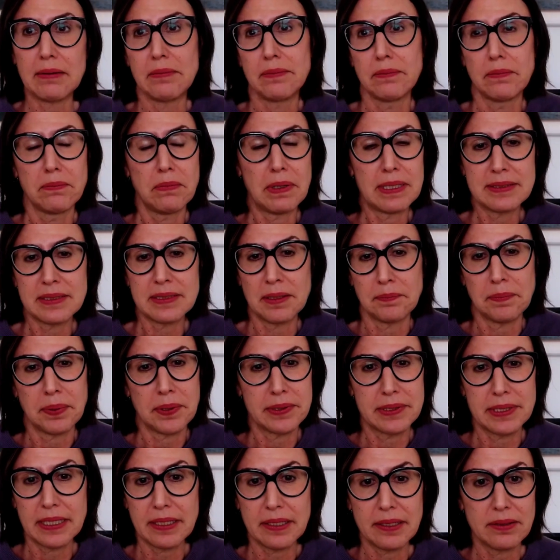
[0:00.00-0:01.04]
I wasn't
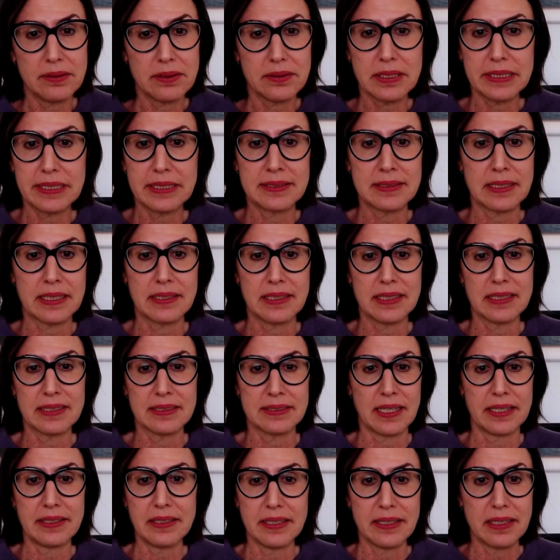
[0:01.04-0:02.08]
particularly
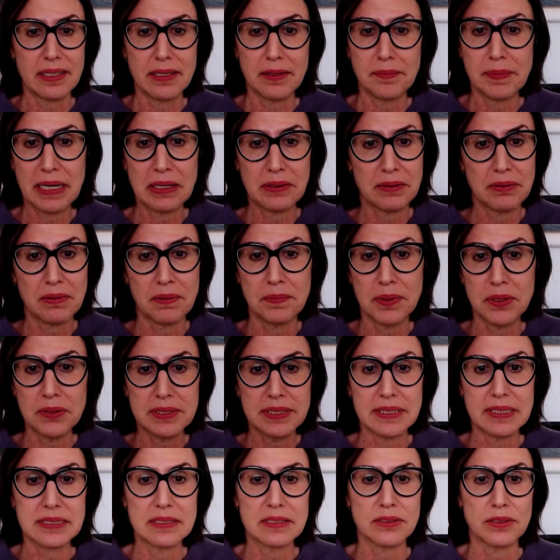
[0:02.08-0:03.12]
excited about
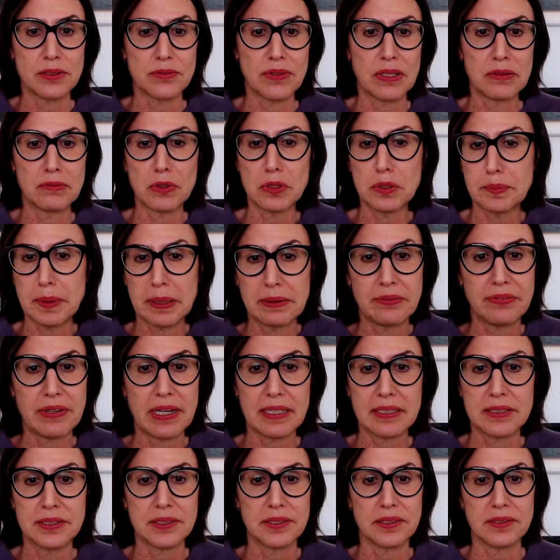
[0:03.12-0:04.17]
thrombosis or von Willebrand
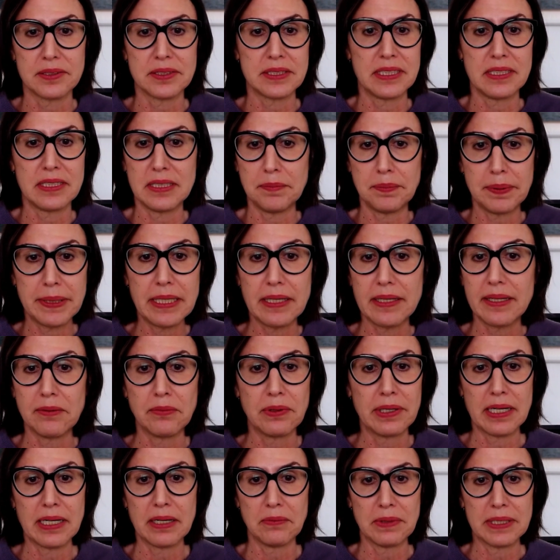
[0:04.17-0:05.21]
factor or T T P
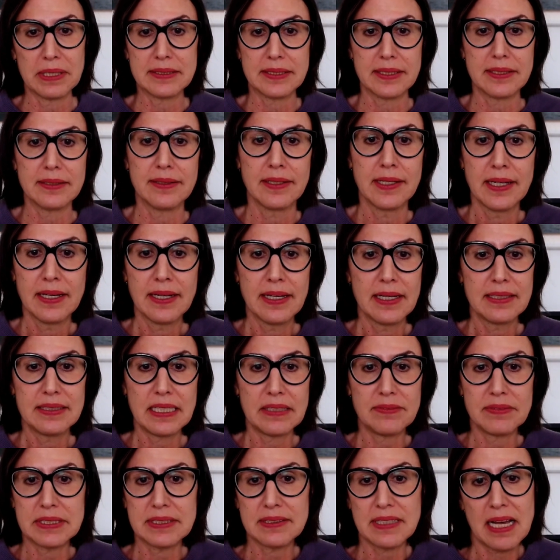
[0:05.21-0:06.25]
when I went to
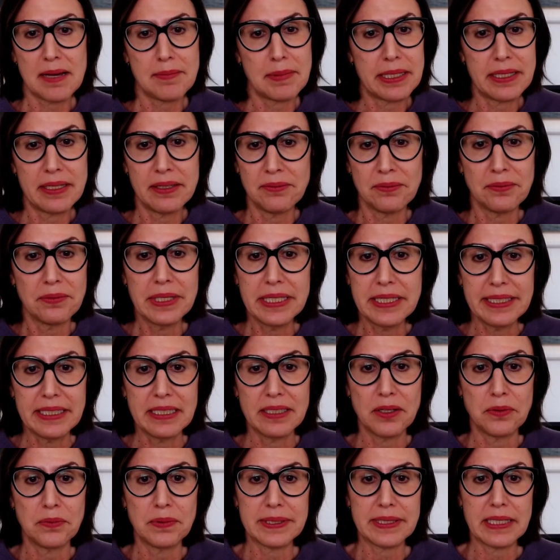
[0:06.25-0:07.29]
David's lab. I didn't really
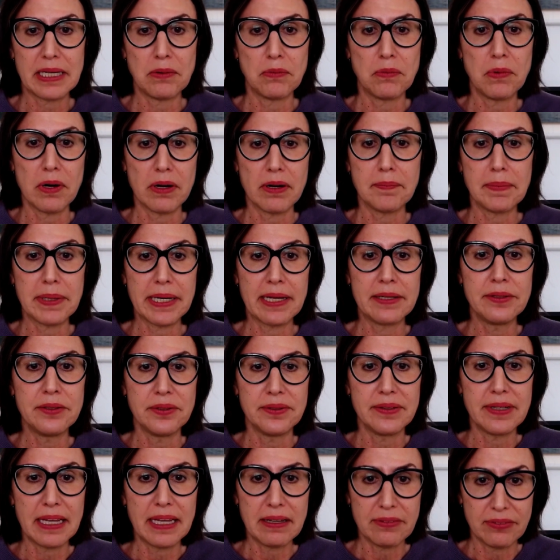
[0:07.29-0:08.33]
know what they were, but I
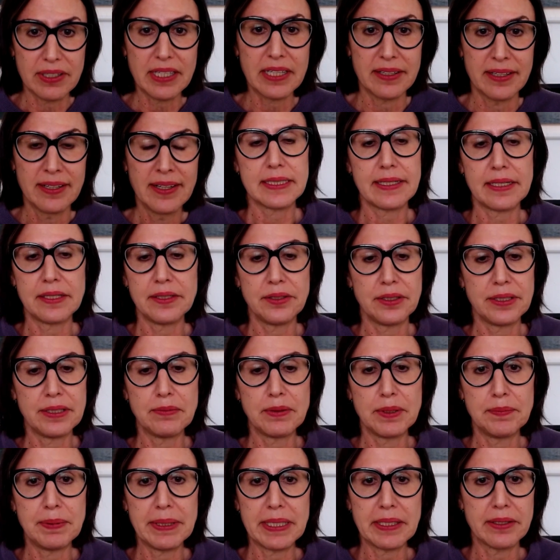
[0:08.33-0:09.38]
knew David, and I knew he
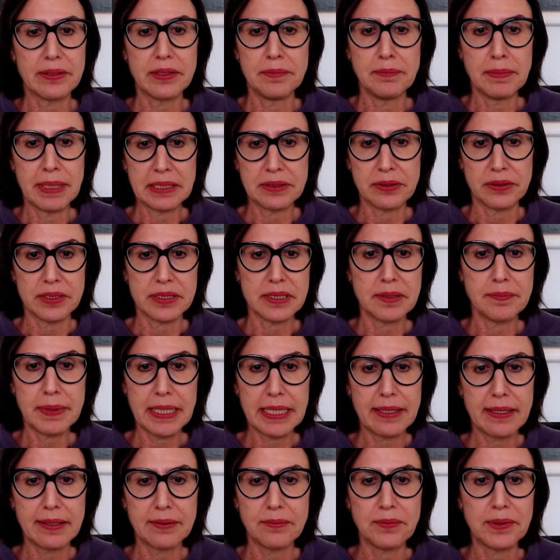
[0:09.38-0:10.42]
would be a good mentor to
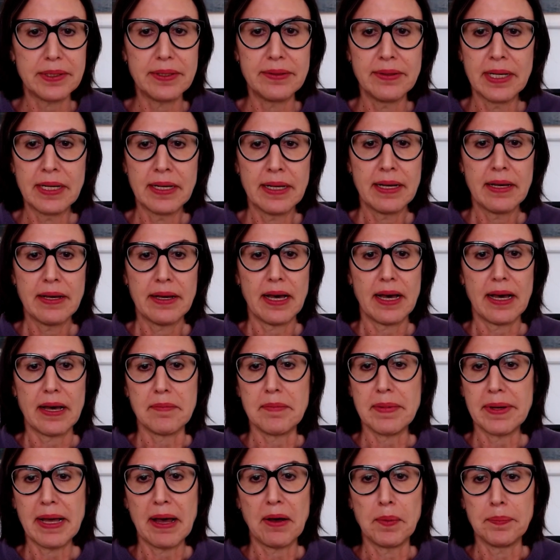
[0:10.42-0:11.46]
me and would Uh,
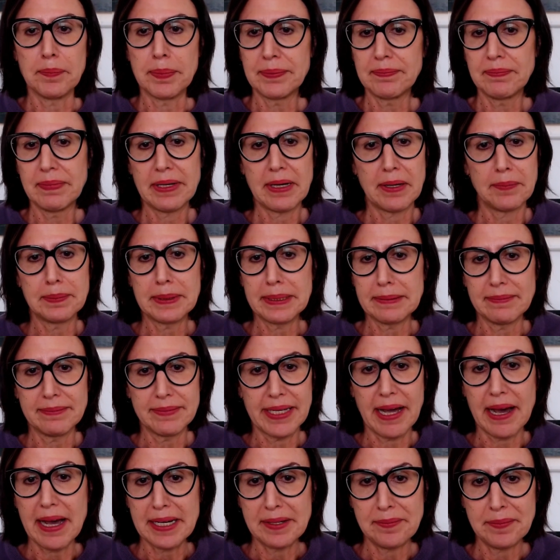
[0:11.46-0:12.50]
help help
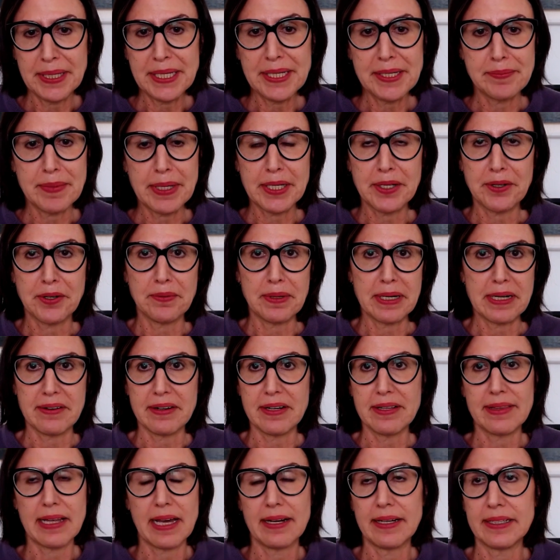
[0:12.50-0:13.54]
guide me in my career,
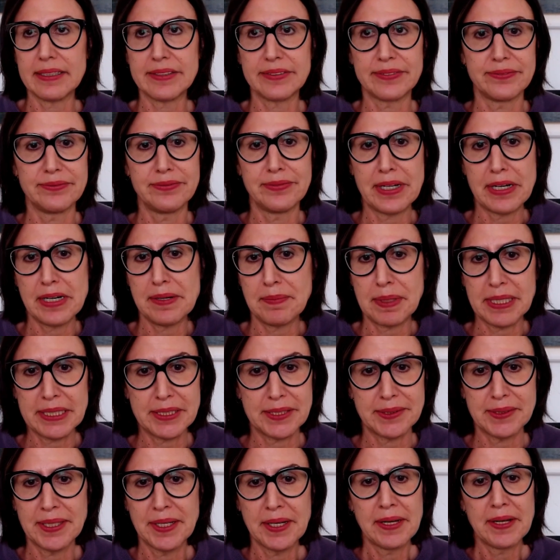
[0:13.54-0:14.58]
and that has very
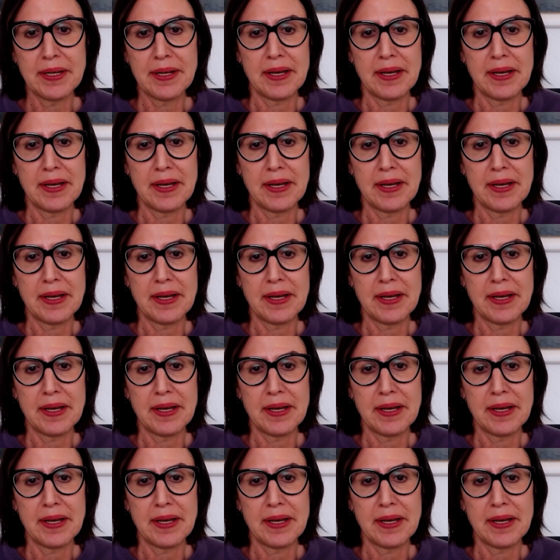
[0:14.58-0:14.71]
much